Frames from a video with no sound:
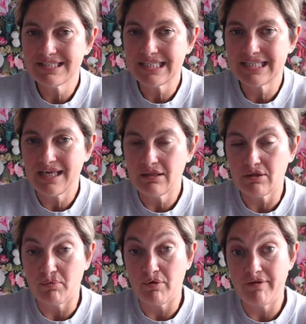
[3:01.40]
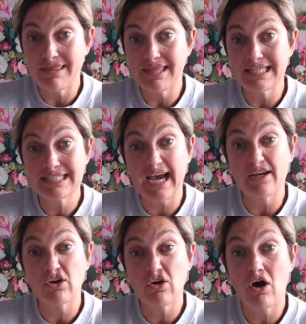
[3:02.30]
to think that we're in this kind
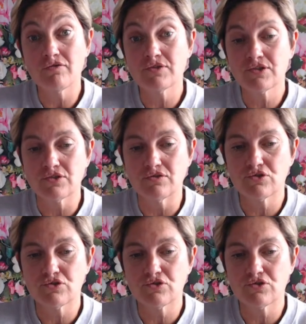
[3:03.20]
of constant